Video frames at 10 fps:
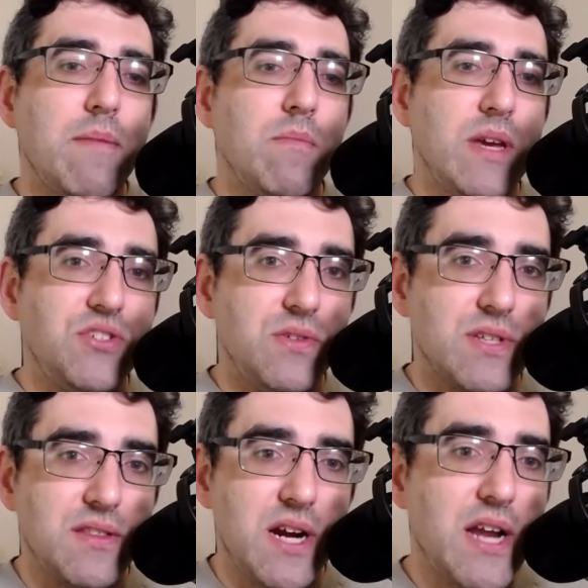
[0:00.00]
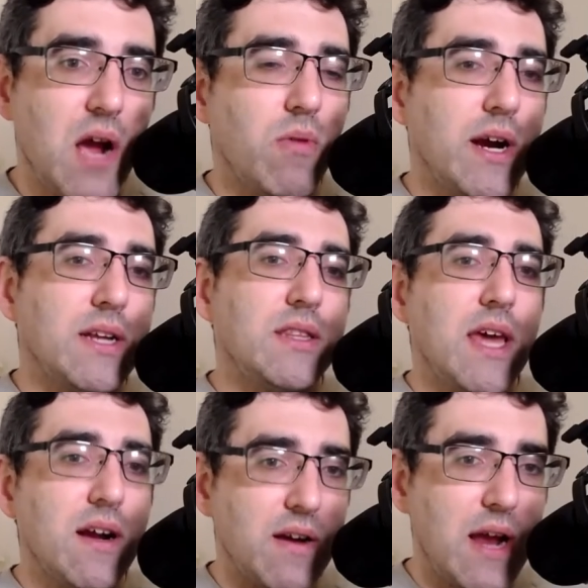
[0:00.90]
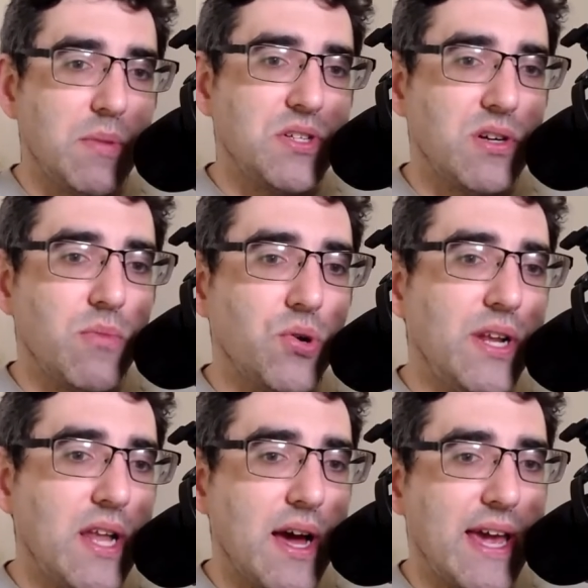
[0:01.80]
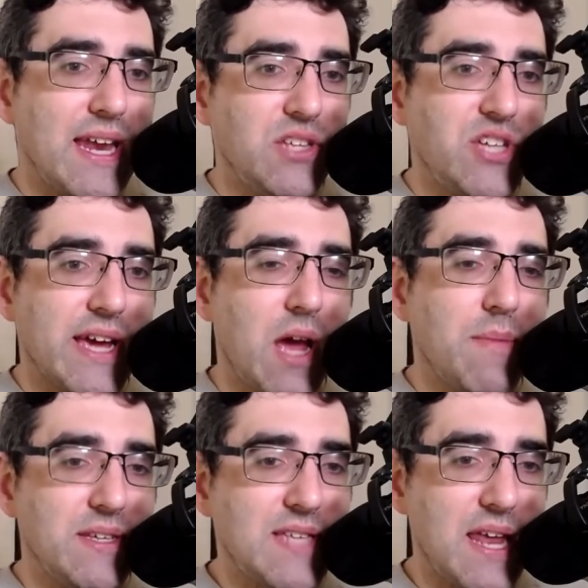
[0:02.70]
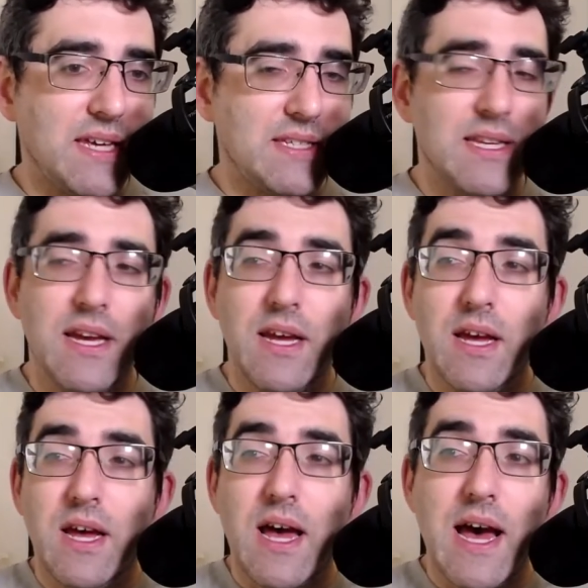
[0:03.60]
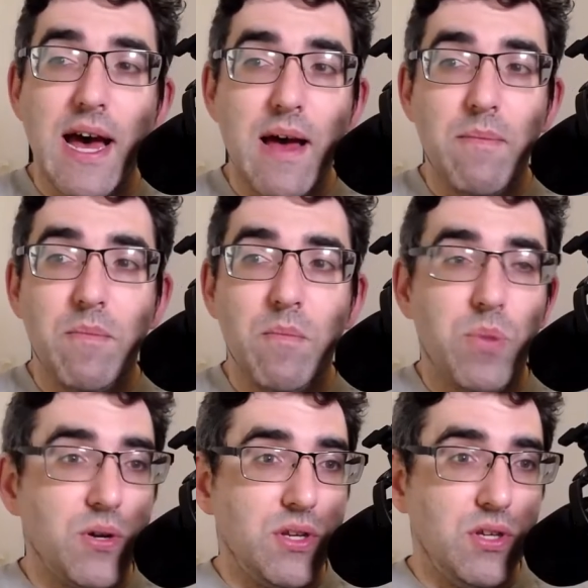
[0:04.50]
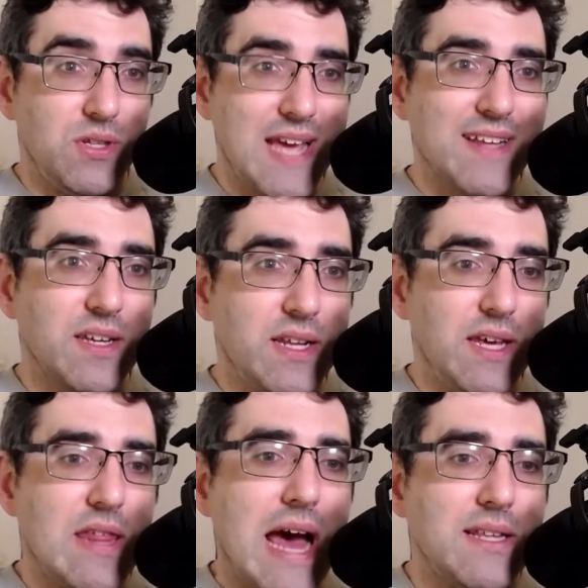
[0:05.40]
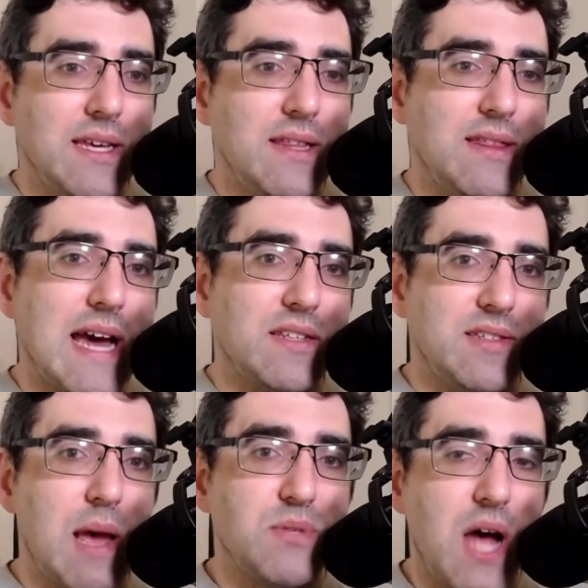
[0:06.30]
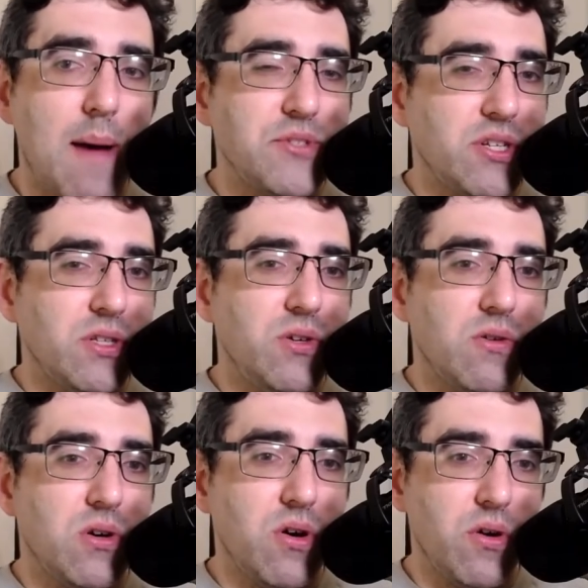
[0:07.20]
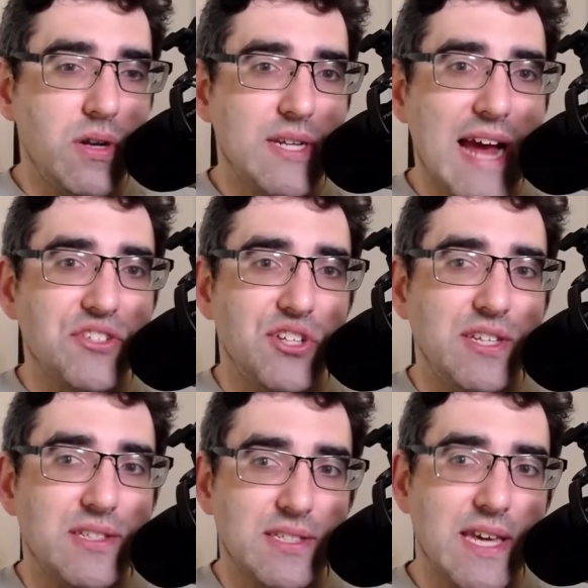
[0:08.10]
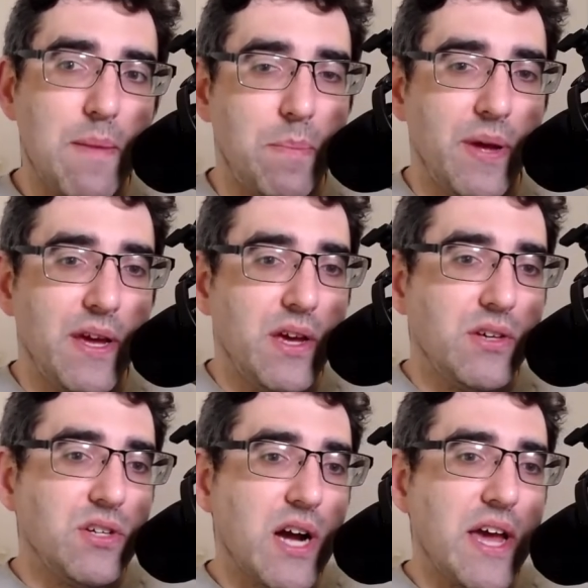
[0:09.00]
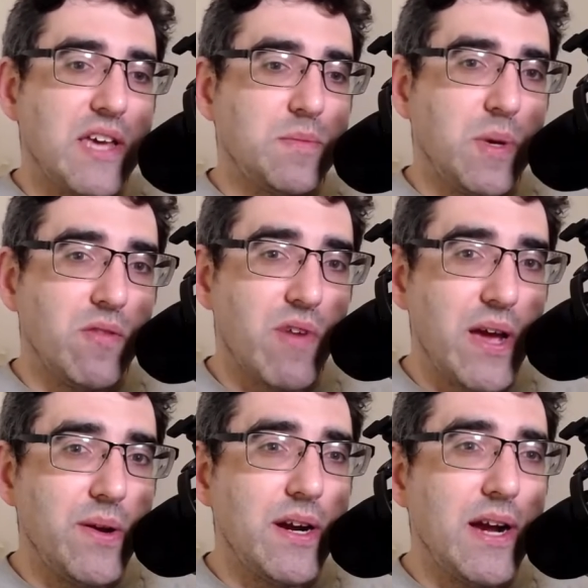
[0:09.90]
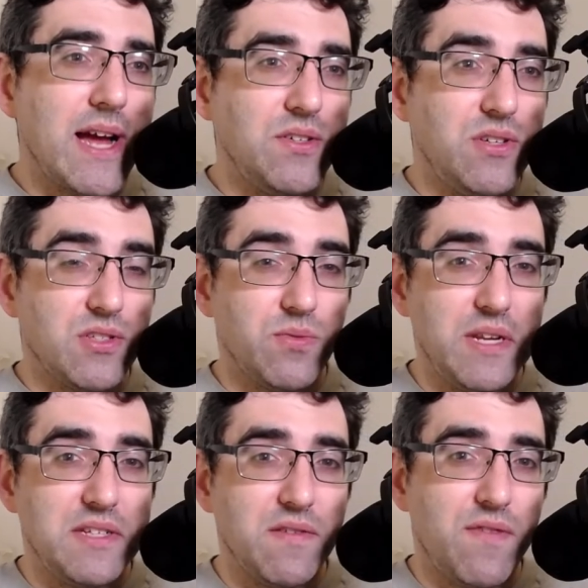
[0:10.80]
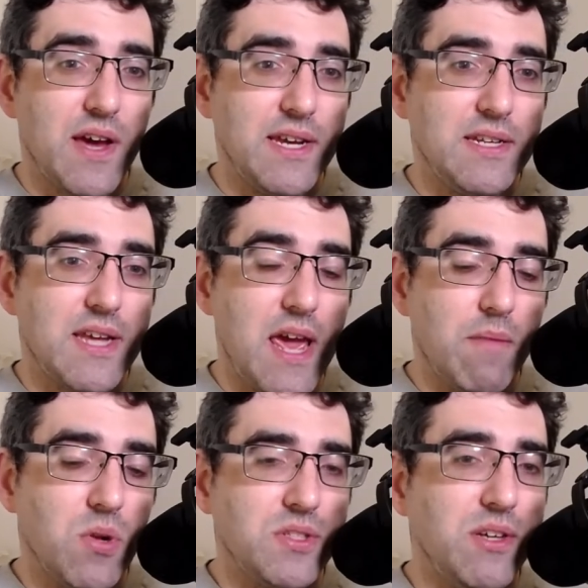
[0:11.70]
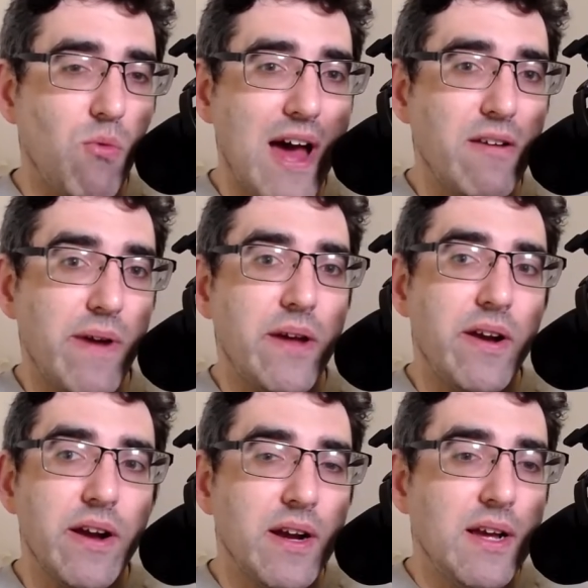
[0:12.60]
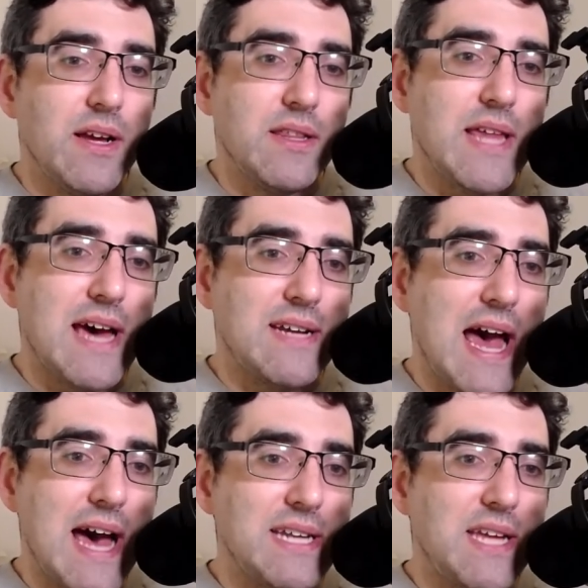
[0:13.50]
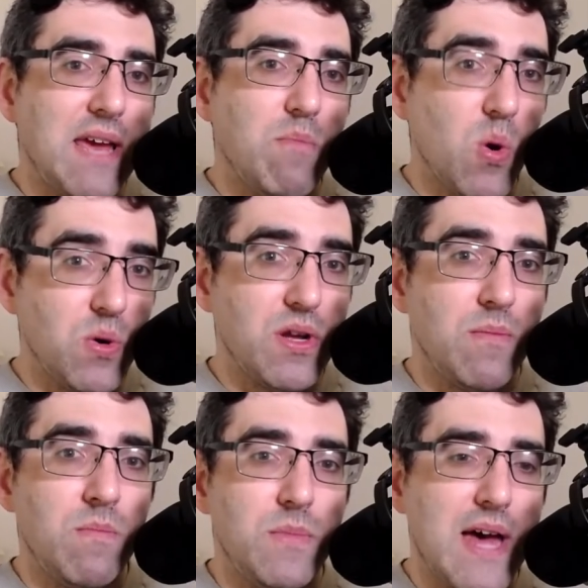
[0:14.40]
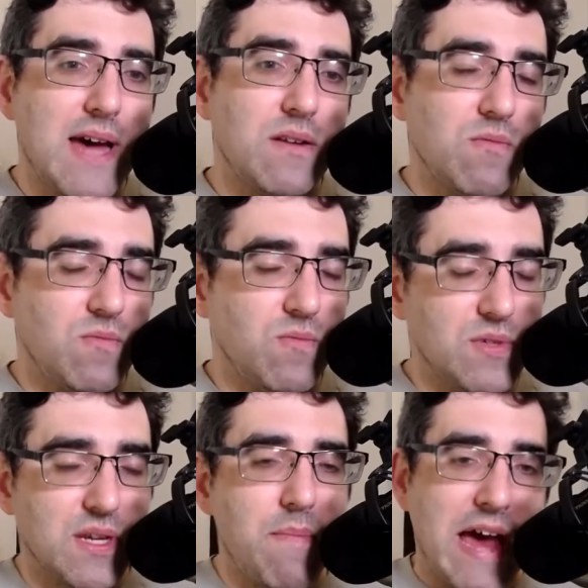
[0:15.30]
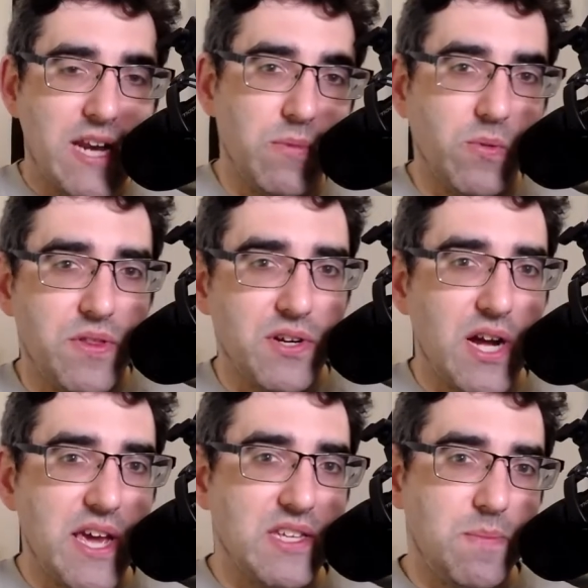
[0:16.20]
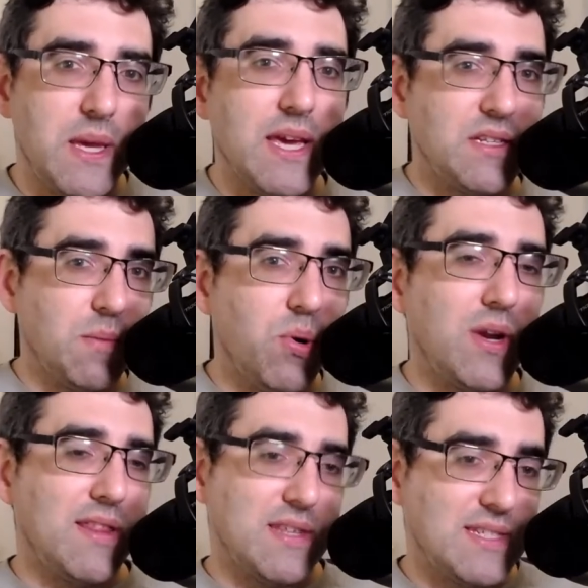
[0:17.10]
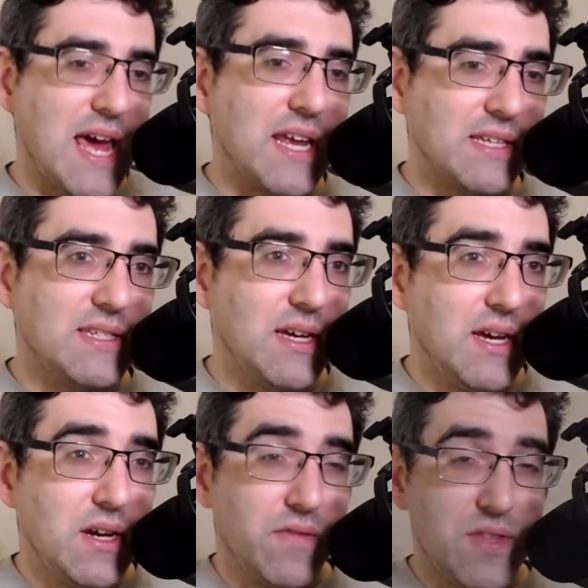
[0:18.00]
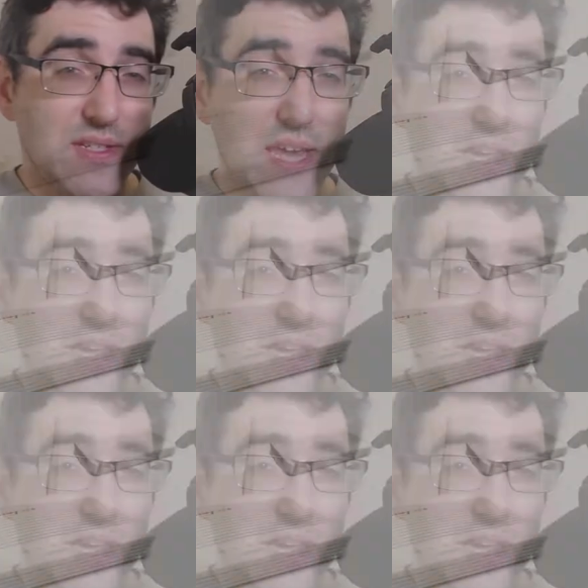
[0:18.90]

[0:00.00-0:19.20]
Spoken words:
issues on their network, they are able to remotely log in and check out my settings. But you technically, that step's optional. You could actually skip your ISP router, and you just would need to find a multi-WAN router that had a modem that was compatible with your ISP and to put in the settings. For the sake